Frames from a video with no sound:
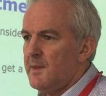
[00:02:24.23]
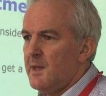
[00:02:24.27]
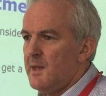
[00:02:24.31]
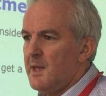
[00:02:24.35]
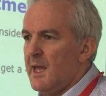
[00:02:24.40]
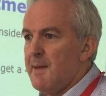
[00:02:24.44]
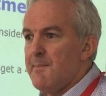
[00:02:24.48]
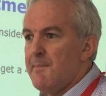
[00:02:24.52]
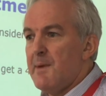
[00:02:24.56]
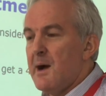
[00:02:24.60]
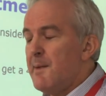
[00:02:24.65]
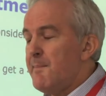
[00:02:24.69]

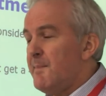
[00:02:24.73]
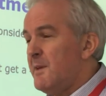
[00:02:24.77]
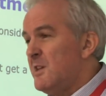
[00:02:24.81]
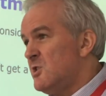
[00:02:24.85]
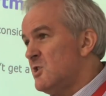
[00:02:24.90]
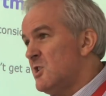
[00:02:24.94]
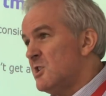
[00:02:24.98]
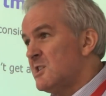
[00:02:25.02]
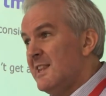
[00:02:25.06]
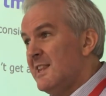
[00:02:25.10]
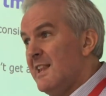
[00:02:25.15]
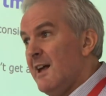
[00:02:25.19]
It might be you
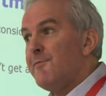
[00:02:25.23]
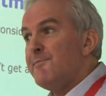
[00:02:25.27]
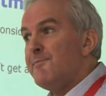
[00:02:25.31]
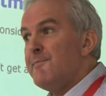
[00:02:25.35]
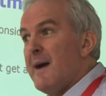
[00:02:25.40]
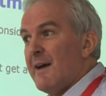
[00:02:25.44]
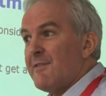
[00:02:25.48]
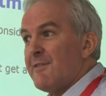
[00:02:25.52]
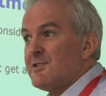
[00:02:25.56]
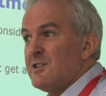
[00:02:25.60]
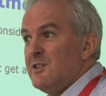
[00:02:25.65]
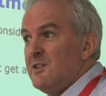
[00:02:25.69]
just love
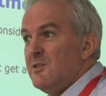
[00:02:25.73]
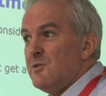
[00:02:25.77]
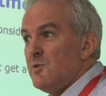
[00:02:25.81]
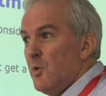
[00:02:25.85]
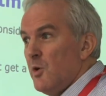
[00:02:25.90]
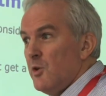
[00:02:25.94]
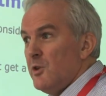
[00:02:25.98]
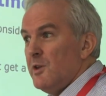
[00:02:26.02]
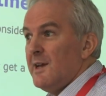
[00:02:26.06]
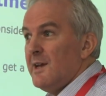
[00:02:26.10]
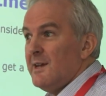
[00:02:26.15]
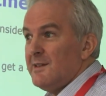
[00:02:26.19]
maths and you
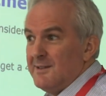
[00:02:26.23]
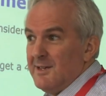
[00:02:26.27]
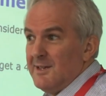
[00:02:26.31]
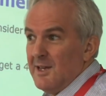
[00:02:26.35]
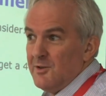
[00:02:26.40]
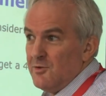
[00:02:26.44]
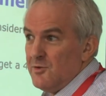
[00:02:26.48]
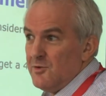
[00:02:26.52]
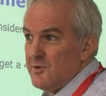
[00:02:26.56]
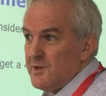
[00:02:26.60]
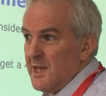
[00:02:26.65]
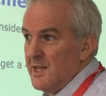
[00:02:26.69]
want,
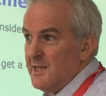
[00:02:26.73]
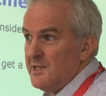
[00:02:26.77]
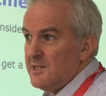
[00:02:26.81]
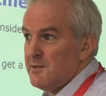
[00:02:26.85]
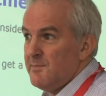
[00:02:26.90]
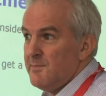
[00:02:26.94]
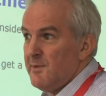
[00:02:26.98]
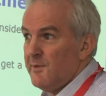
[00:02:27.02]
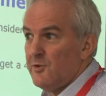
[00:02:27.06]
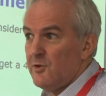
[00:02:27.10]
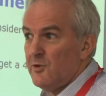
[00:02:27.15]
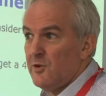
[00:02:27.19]
you were hinting
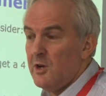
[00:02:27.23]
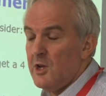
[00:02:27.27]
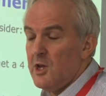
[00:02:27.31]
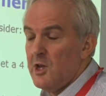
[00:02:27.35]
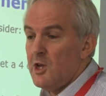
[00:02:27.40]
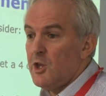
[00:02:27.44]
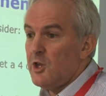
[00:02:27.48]
before,